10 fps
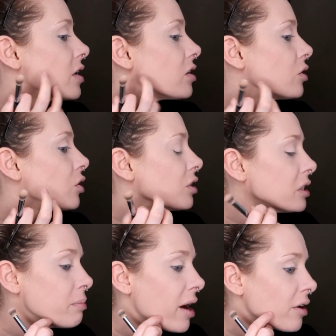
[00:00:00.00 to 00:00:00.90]
It
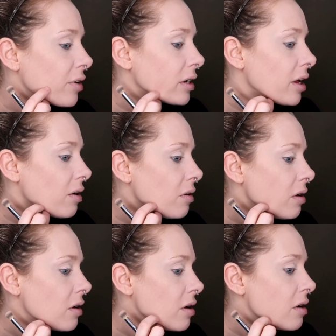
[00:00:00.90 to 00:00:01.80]
looks matte right now,
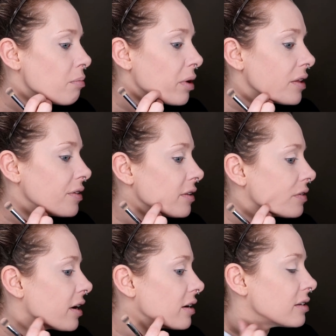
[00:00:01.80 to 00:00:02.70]
But I think
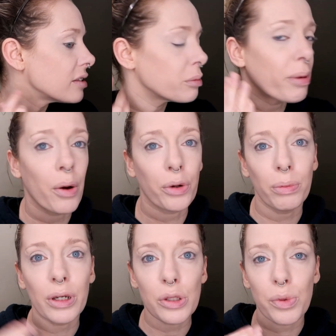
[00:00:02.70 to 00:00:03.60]
that is the powder,
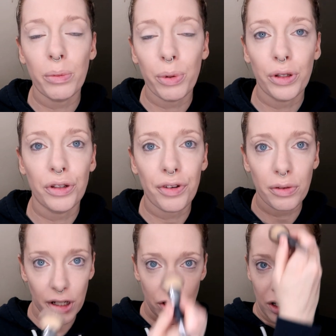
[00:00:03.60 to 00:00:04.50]
because when I put on the
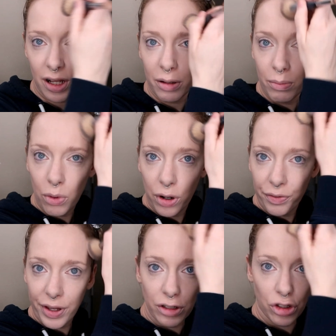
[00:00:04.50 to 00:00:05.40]
foundation, it had more of
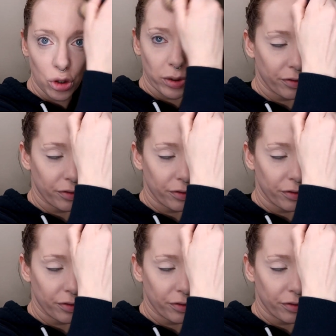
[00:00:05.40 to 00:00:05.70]
like a dewy